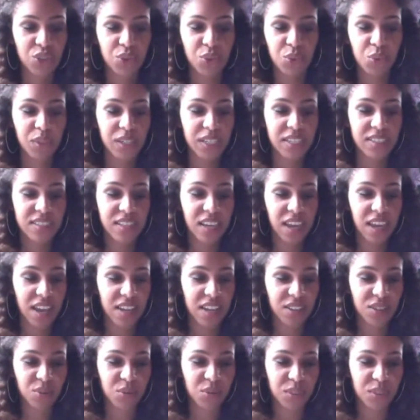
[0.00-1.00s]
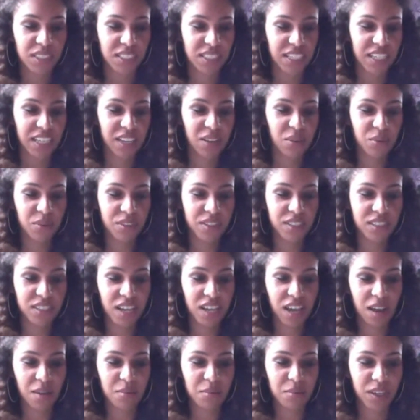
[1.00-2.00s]
Soon his hands were sticky
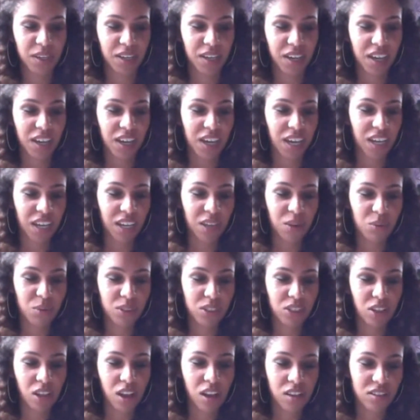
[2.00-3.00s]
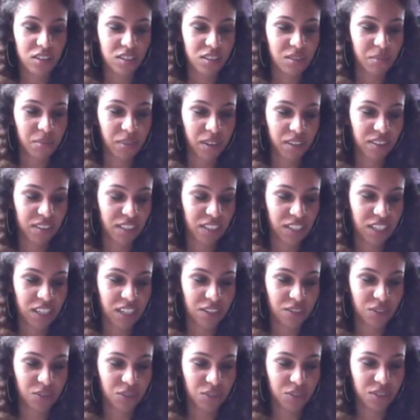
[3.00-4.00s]
with sap, and he was lost among
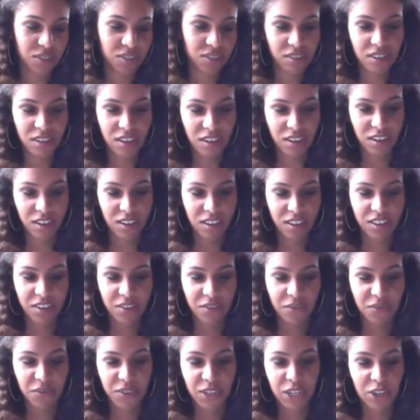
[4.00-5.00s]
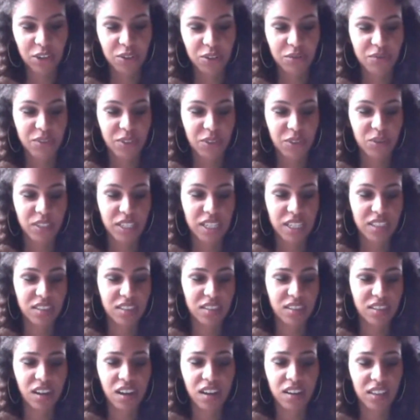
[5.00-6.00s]
the needles. Fear filled
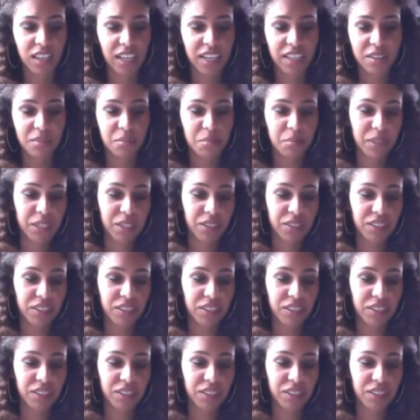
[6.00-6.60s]
his gut like a